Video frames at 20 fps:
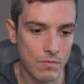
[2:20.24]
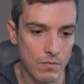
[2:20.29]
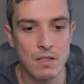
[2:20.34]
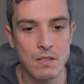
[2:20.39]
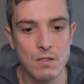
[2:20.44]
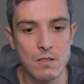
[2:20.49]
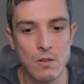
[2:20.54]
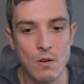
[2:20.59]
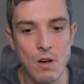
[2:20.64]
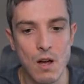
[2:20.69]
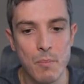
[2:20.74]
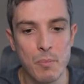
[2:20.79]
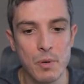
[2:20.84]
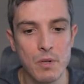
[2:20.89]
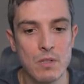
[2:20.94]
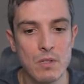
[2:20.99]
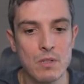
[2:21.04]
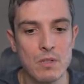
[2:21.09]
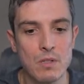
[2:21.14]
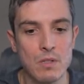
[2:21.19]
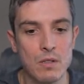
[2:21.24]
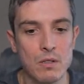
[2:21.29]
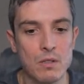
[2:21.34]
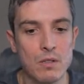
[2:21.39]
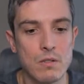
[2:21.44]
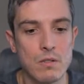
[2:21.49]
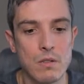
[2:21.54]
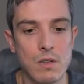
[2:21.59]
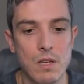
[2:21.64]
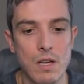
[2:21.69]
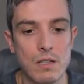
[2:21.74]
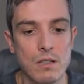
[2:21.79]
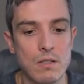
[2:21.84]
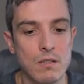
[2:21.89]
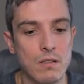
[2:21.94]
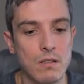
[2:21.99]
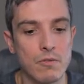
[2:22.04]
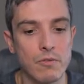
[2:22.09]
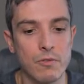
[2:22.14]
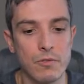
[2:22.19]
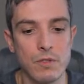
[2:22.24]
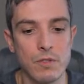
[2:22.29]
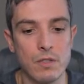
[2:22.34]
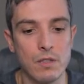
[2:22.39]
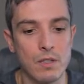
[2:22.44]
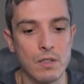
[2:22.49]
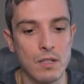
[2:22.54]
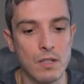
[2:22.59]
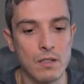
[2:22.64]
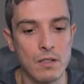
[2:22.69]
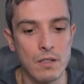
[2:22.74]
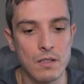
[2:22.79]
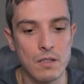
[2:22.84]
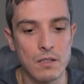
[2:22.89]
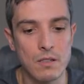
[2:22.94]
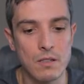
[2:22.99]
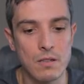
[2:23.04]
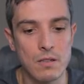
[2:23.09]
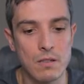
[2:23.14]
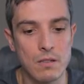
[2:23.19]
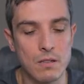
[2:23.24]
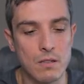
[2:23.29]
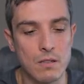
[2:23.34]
So I personally don't use a lot of this stuff with the lyrics,